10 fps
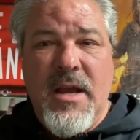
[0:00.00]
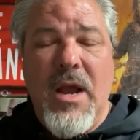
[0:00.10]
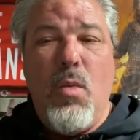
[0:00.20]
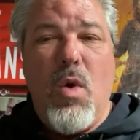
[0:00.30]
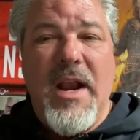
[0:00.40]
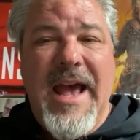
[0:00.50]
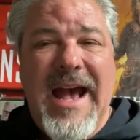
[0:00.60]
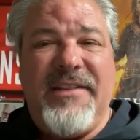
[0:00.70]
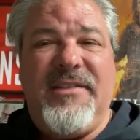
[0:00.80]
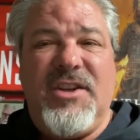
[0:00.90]
And what
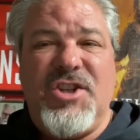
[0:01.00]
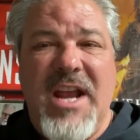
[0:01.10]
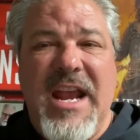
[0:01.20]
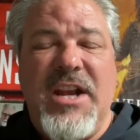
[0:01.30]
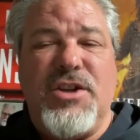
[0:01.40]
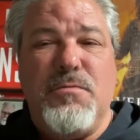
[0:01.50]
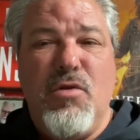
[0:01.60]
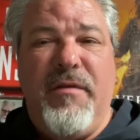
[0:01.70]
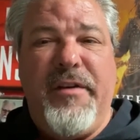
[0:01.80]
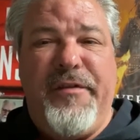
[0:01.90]
has to change
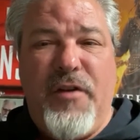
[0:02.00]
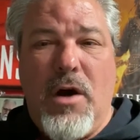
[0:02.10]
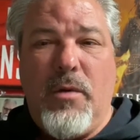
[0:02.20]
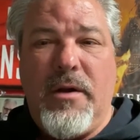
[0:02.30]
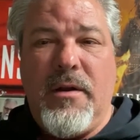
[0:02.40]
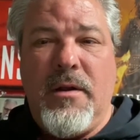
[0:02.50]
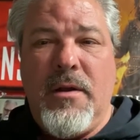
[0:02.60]
moving forward?